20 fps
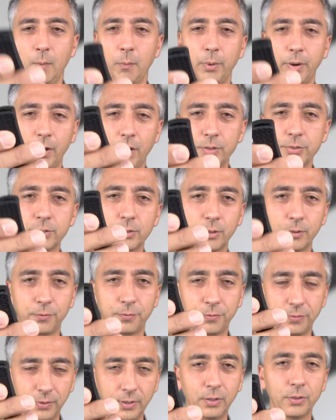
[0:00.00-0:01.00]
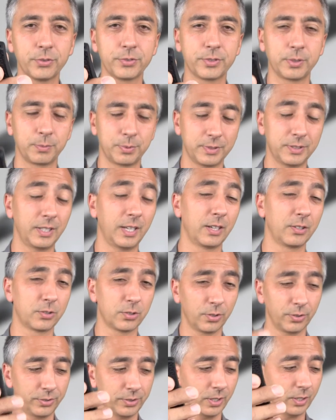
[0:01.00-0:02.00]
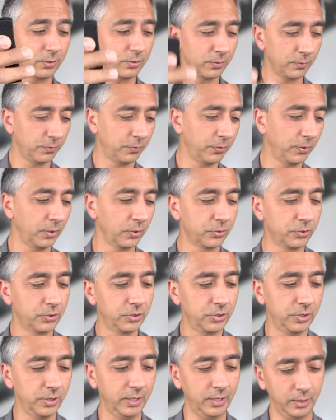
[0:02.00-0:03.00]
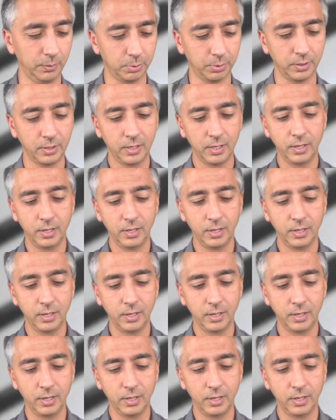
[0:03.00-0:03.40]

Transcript: but also it feels substantial. It doesn't feel cheap.